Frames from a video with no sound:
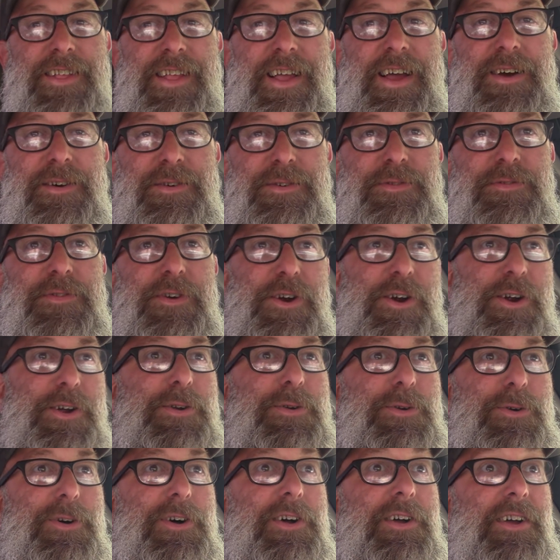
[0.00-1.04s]
That was very
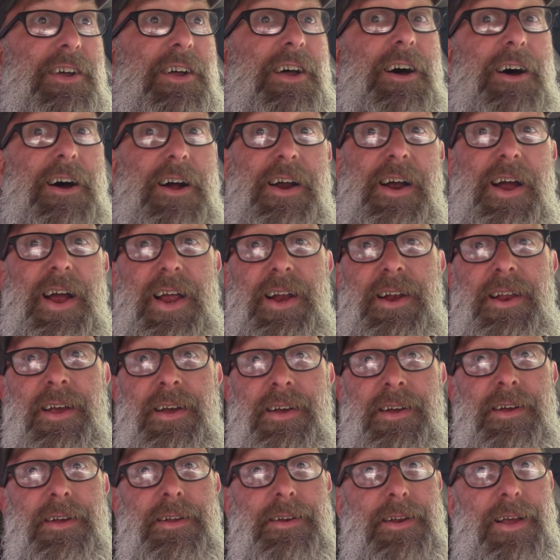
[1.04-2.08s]
cool. All right,
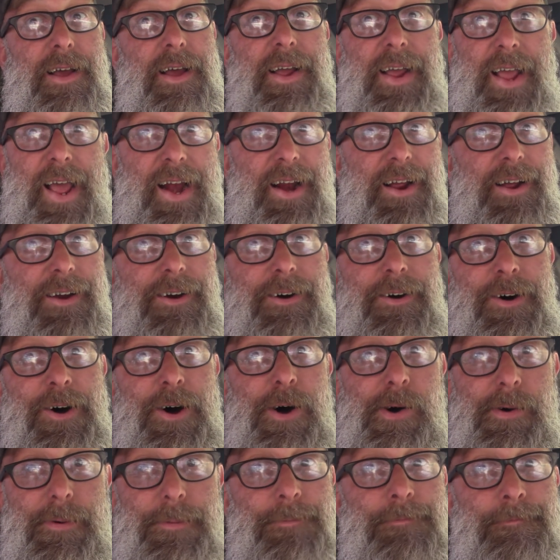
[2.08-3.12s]
now I got to go
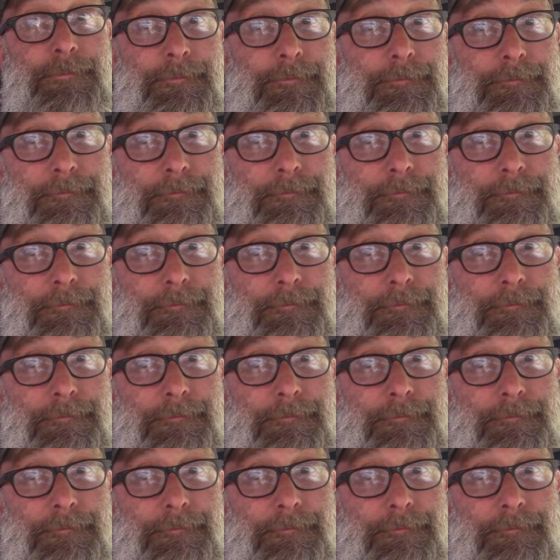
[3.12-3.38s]
home.